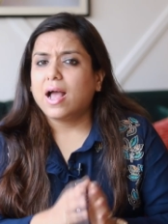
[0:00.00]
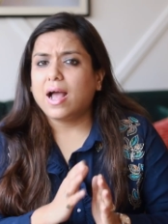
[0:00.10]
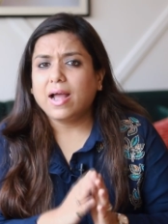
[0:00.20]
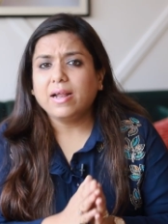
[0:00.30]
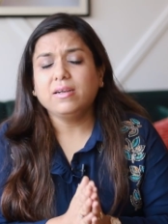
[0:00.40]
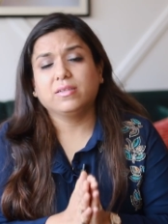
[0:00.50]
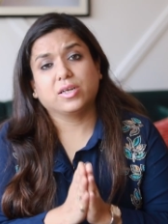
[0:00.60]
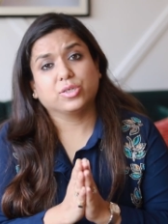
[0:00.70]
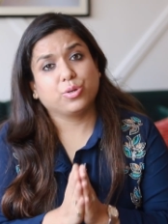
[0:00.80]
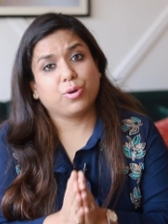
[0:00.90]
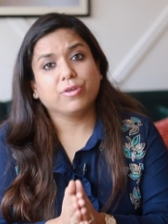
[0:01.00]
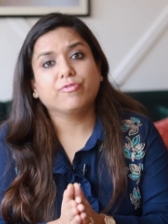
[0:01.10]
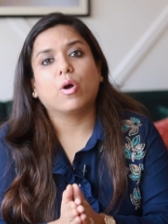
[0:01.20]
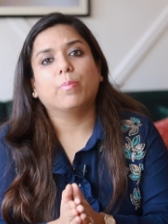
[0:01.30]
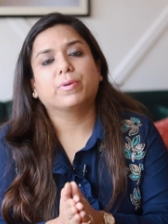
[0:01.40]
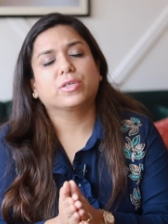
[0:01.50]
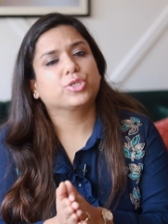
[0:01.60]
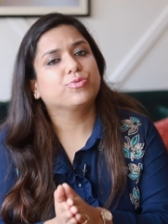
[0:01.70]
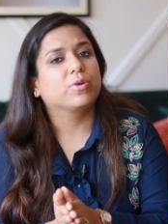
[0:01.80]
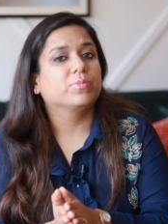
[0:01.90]
And there is a lot of
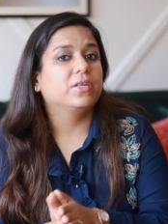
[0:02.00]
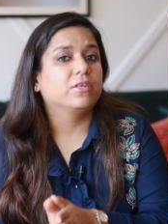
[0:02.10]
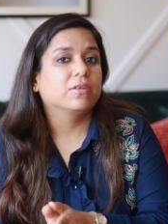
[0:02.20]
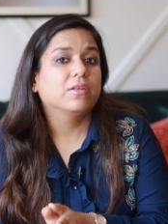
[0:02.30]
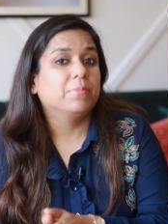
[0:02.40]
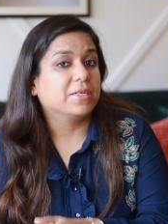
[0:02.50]
competition from the internal